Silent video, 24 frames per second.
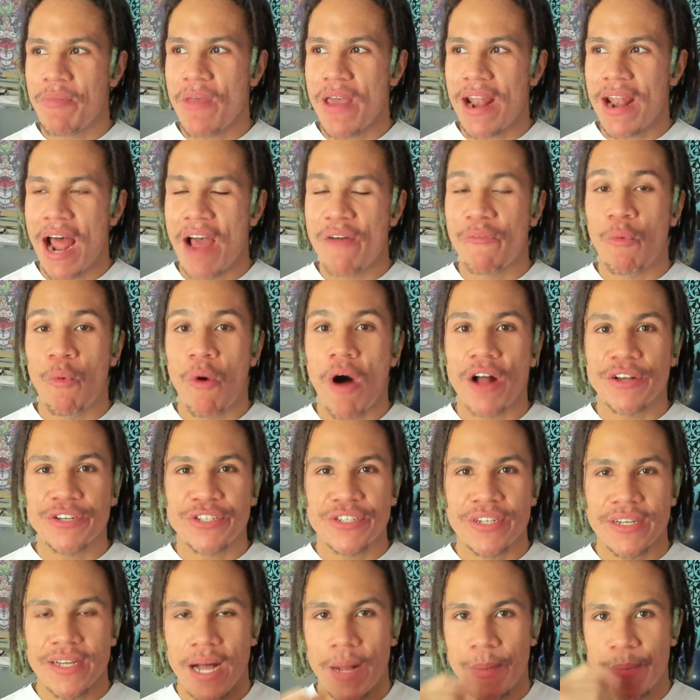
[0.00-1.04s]
then I've watched
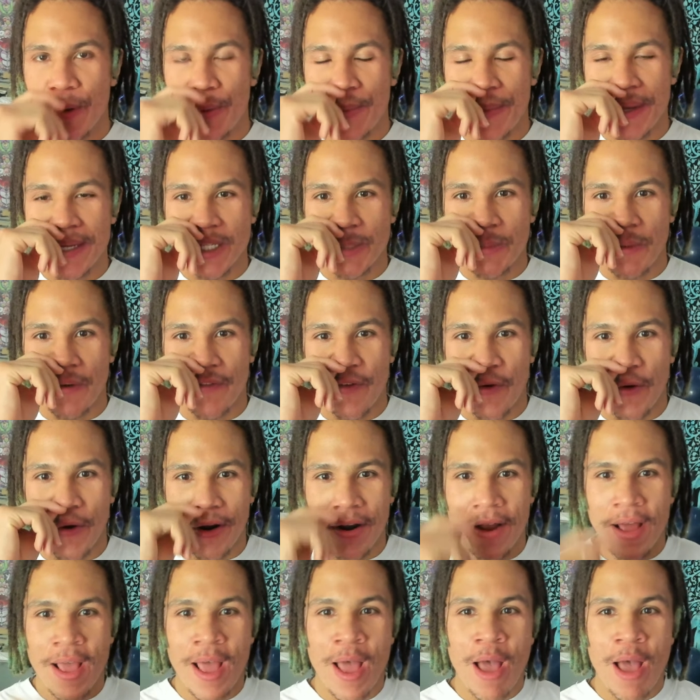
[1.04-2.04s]
a couple mints before,